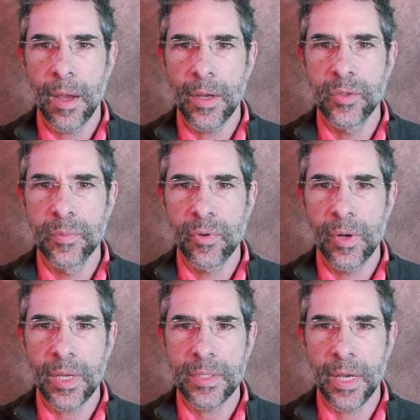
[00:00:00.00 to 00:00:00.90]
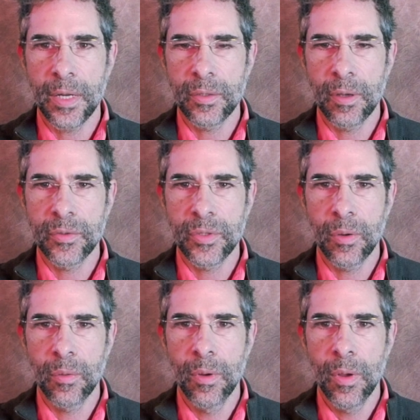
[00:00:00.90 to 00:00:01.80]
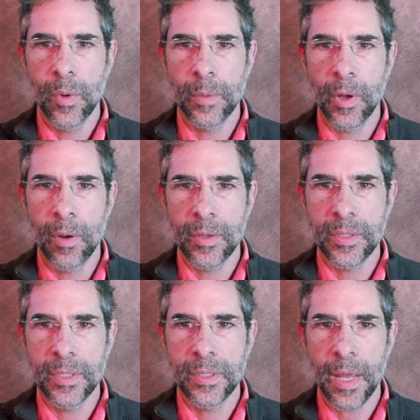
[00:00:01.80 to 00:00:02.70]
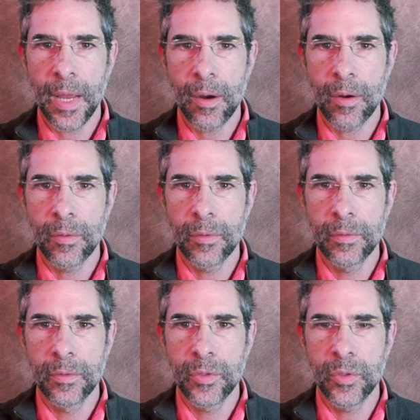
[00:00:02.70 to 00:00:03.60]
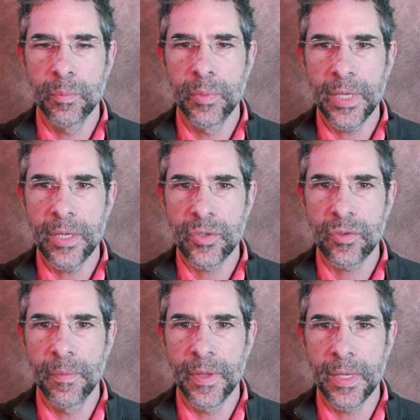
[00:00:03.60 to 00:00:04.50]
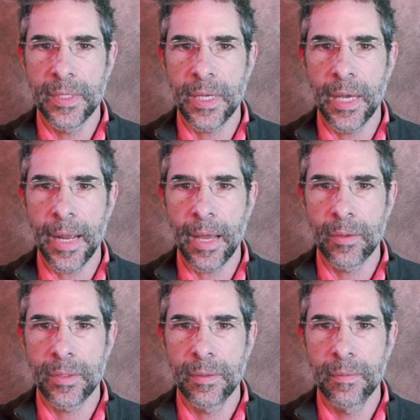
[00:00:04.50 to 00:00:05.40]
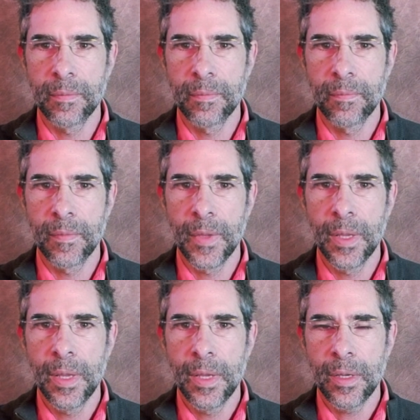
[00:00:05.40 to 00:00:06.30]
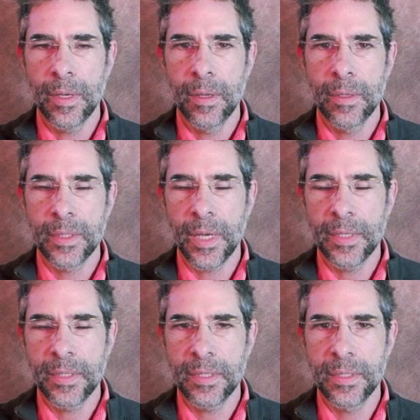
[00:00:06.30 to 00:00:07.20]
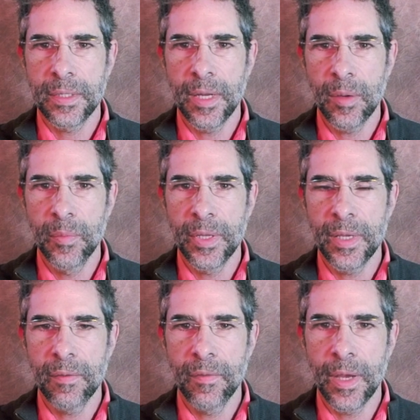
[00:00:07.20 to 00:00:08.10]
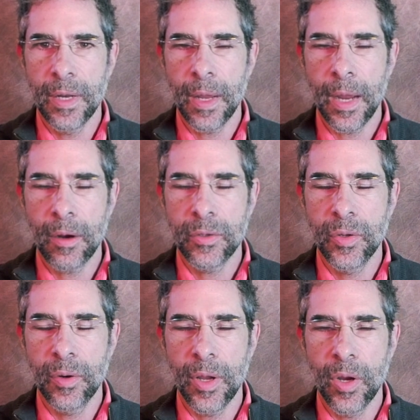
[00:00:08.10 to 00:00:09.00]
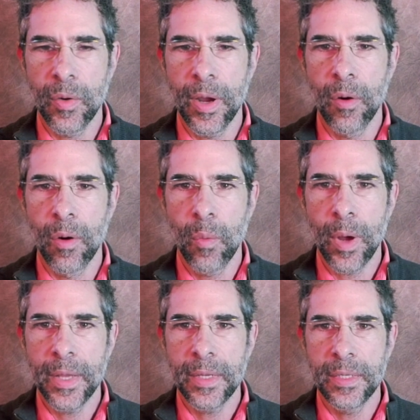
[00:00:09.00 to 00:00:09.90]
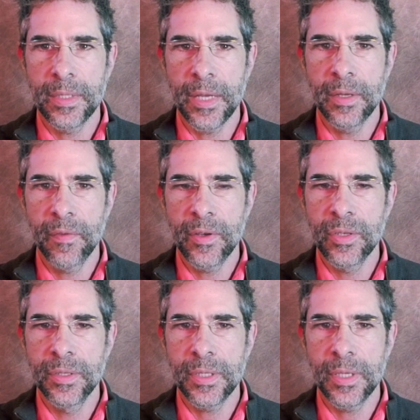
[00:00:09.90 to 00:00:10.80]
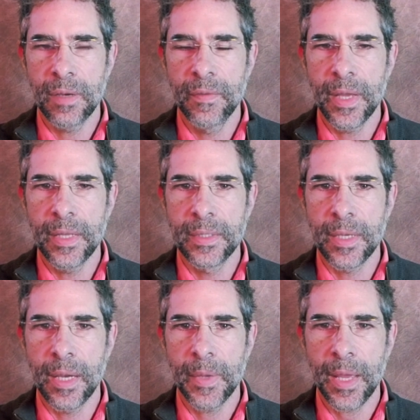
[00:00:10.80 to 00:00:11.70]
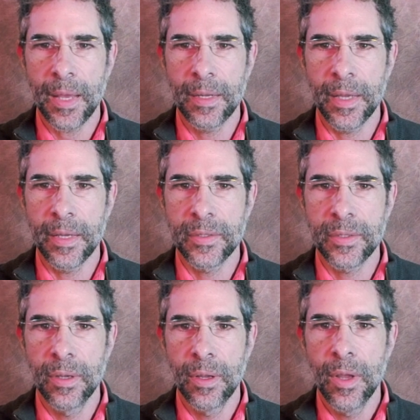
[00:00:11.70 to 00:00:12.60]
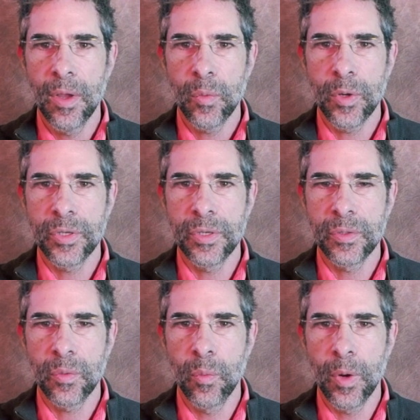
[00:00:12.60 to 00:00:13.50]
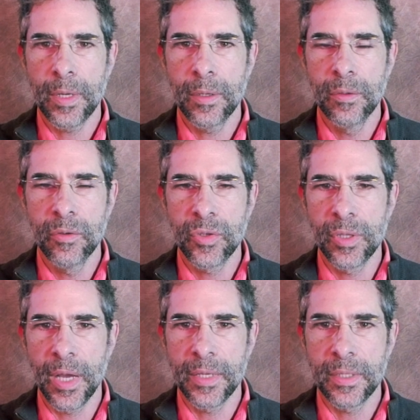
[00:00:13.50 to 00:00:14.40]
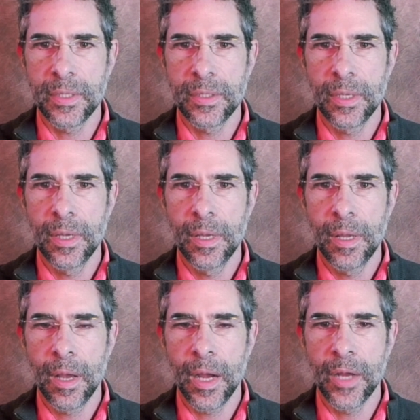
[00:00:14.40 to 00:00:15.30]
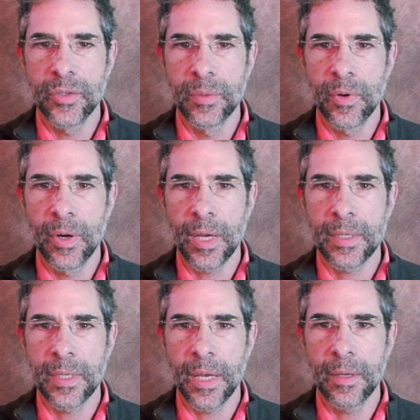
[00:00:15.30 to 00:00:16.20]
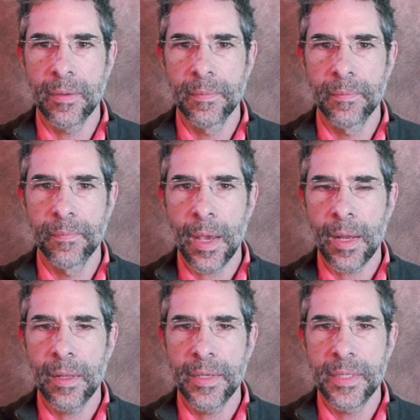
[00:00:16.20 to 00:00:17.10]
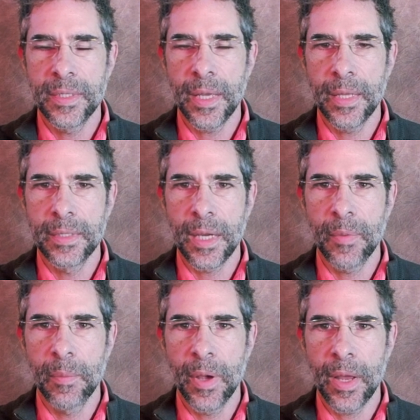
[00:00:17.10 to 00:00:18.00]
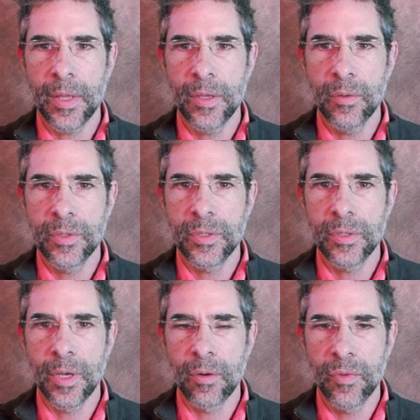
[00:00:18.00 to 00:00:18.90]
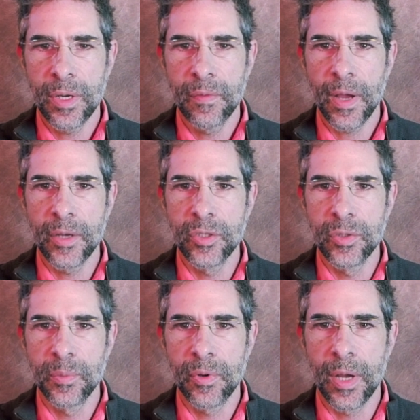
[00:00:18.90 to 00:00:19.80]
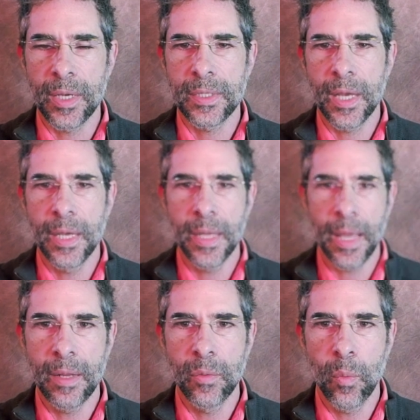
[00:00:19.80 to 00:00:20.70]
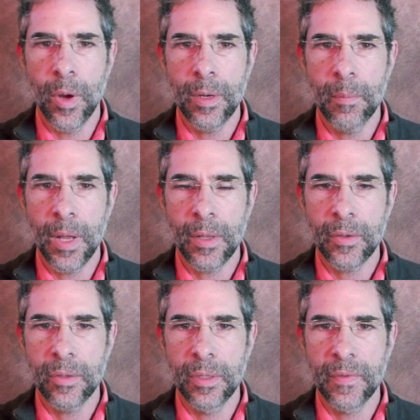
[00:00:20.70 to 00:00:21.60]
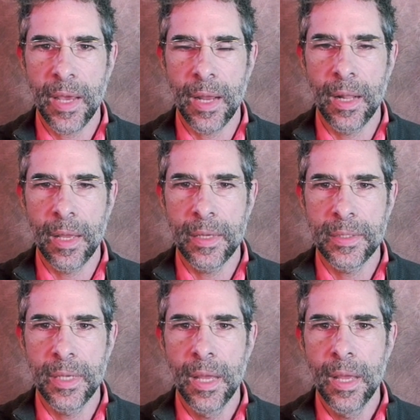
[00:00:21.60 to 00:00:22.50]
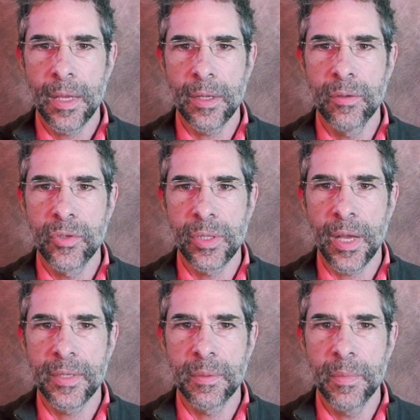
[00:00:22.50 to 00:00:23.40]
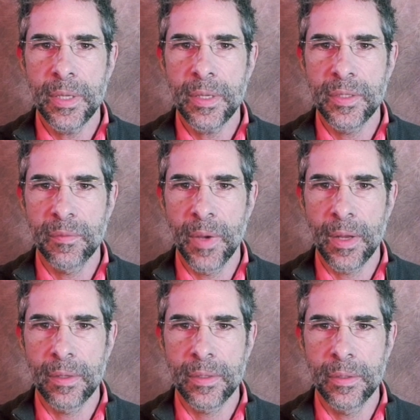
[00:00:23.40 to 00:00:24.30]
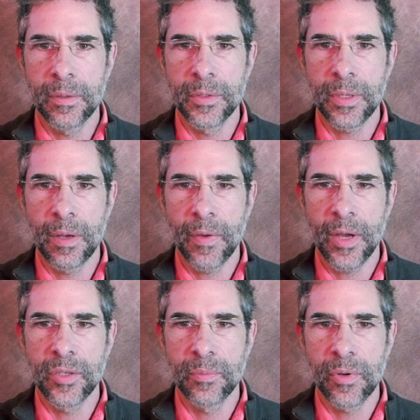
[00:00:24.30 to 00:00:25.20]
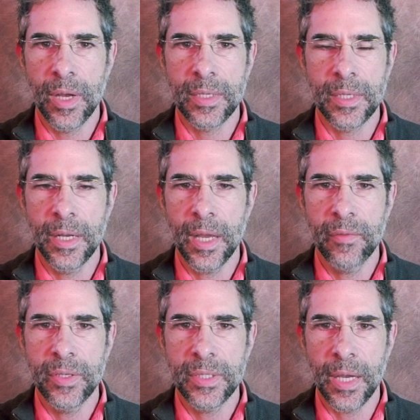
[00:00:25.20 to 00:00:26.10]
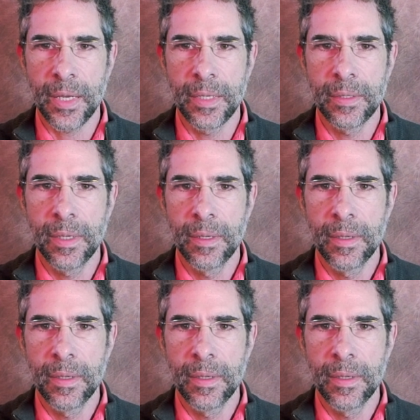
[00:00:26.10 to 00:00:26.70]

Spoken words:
Hydrogen peroxide is also what causes hair to bleach from the inside out. Scientists now believe that hair turning gray or white is a deficiency of the enzyme catalase, which is what neutralizes hydrogen peroxide. Catalase is the enzyme the body uses to get rid of hydrogen peroxide, and one molecule of catalase can neutralize millions of molecules of hydrogen peroxide every second.